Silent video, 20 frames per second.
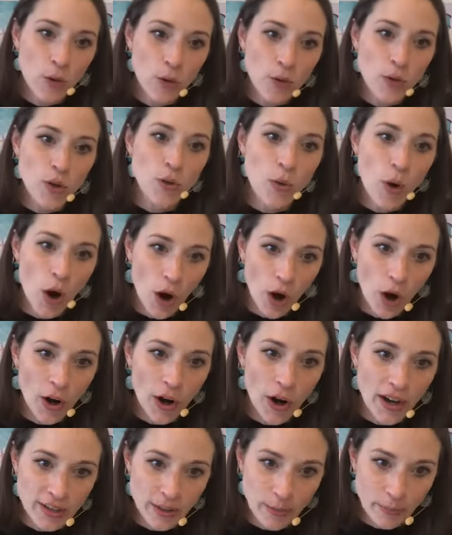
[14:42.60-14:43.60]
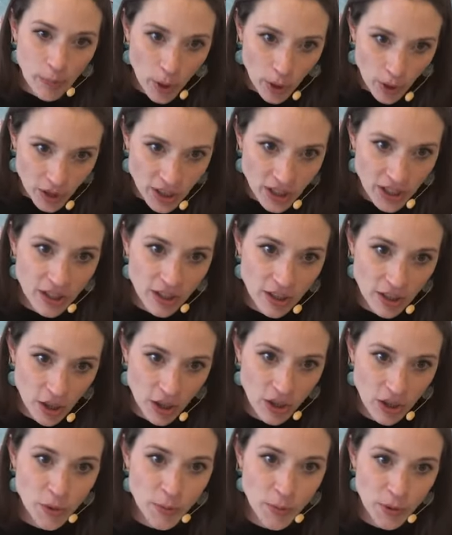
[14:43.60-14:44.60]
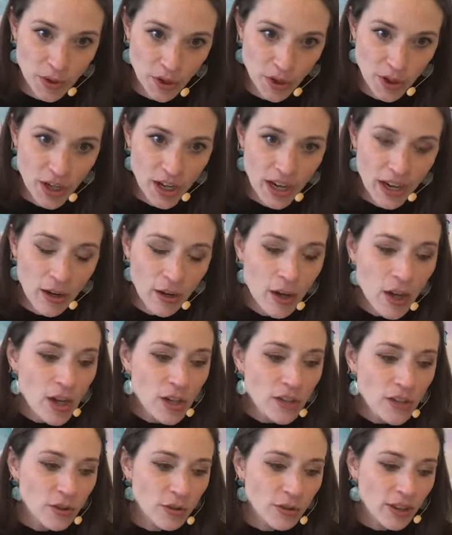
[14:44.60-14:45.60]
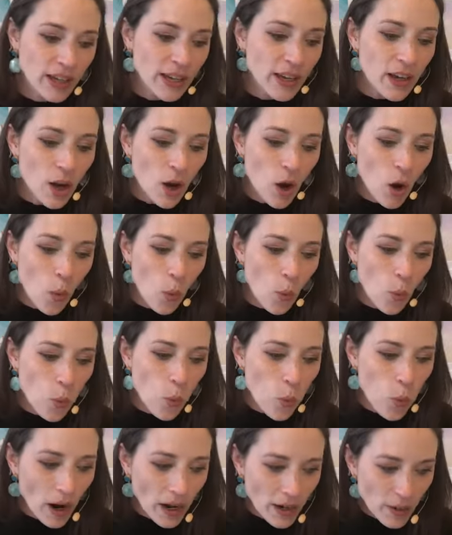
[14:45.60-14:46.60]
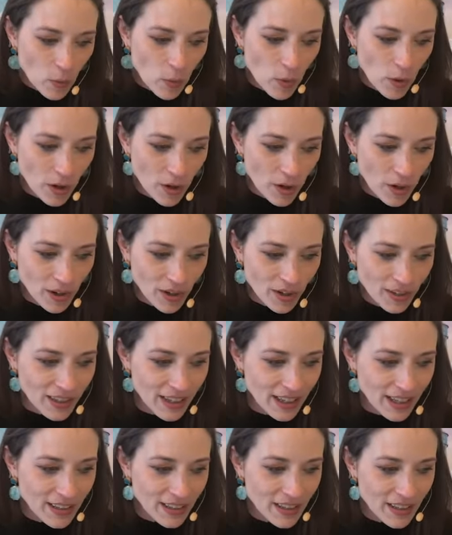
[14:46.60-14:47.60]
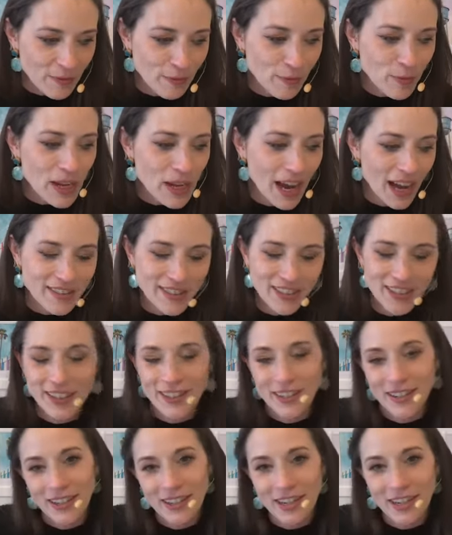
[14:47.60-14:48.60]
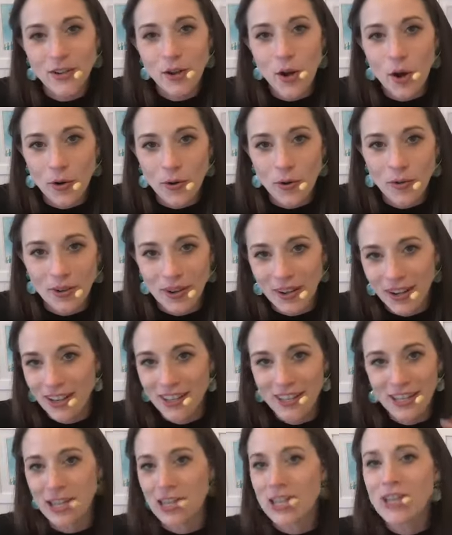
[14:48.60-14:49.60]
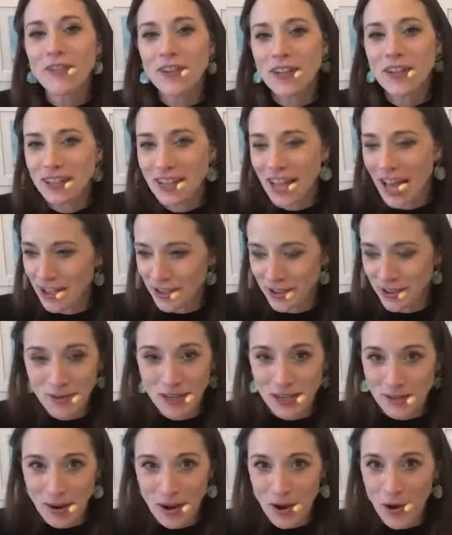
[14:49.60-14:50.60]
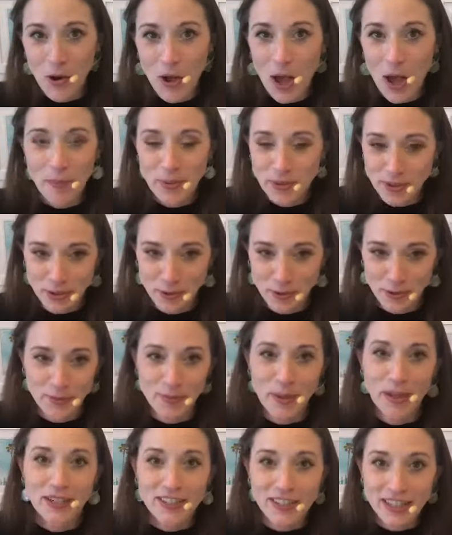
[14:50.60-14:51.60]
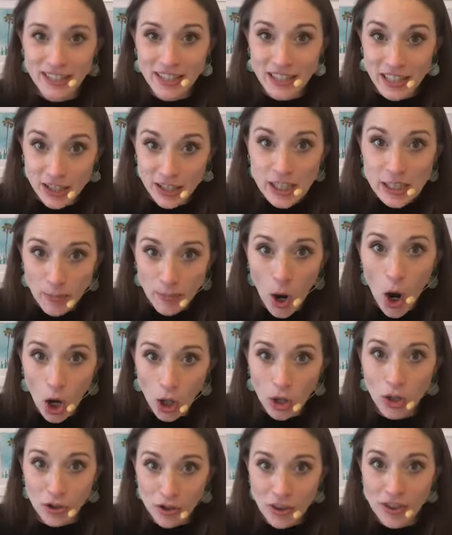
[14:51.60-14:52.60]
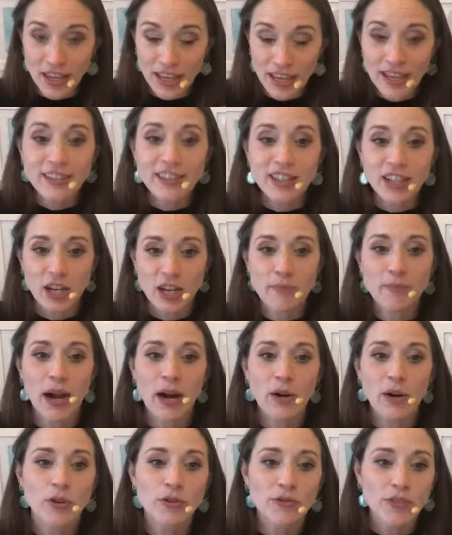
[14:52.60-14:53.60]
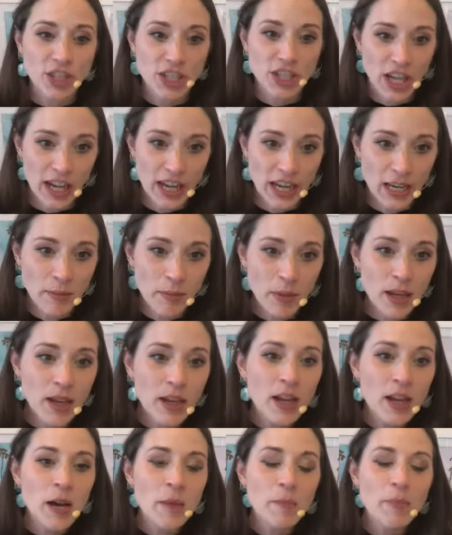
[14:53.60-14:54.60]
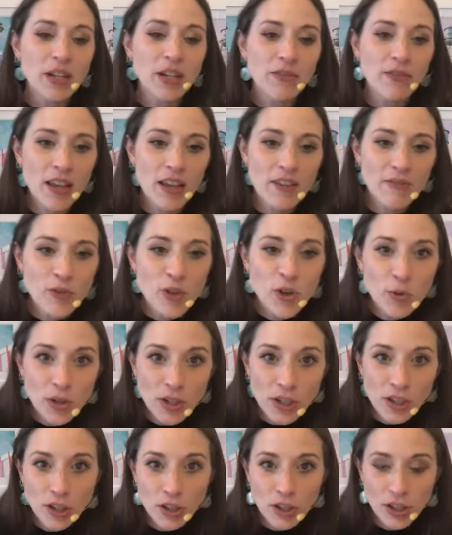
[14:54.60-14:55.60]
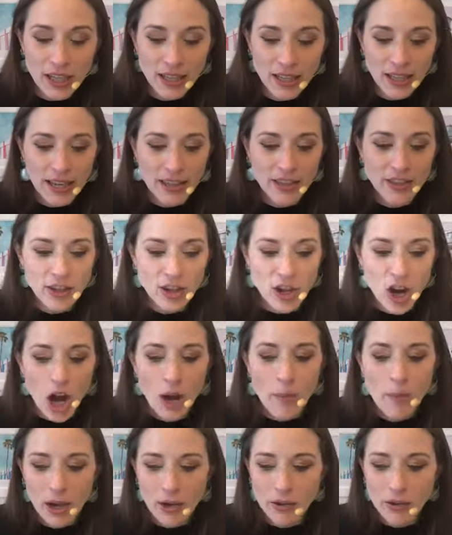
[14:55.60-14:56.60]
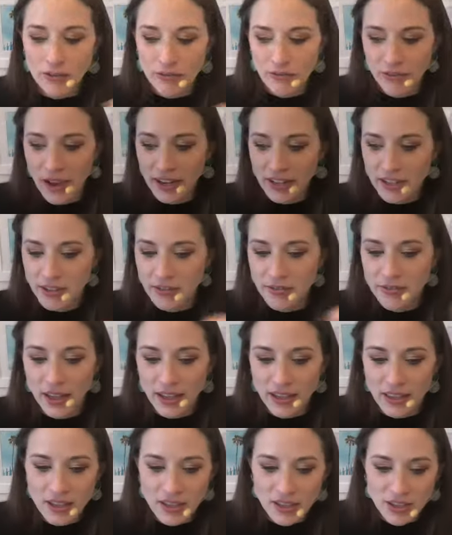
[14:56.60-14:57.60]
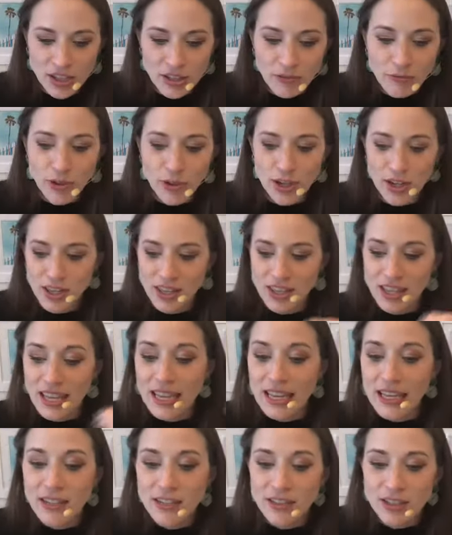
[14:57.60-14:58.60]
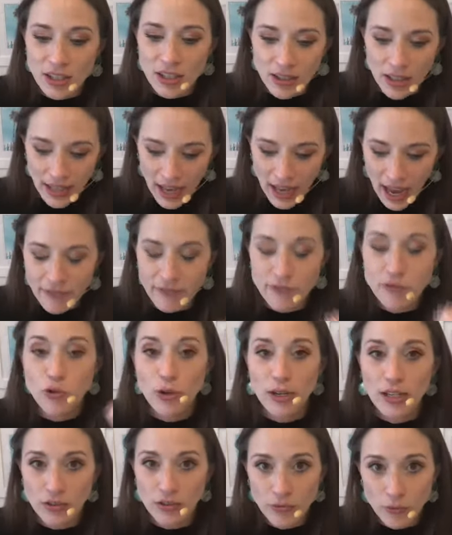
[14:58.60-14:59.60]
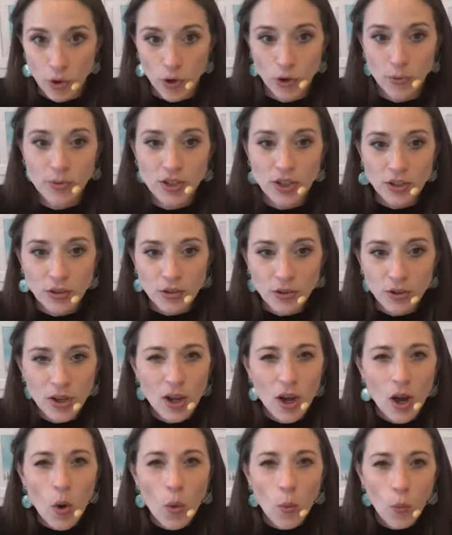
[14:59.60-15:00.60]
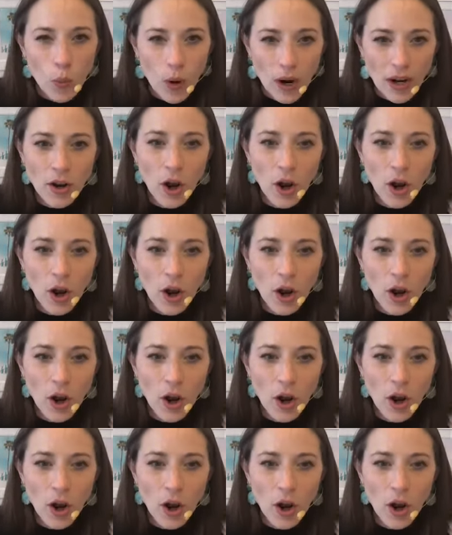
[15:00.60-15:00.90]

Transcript: who you are as a person and an entrepreneur now. So like what were like, if we had to, and I know even last week, my whole episode was about, it's like these smaller things that compound over time. But if you were to look at like the compound effect of like the different things that like have transformed you, what